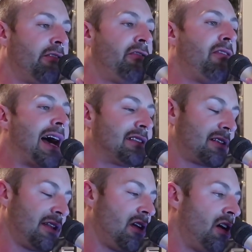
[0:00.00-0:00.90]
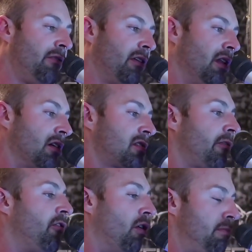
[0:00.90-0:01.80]
vastly overlooked
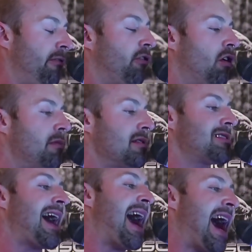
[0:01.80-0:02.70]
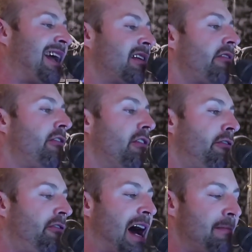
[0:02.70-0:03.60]
for performance and for
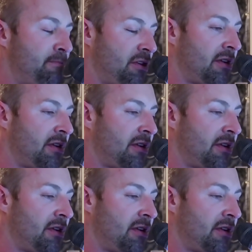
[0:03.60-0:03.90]
fat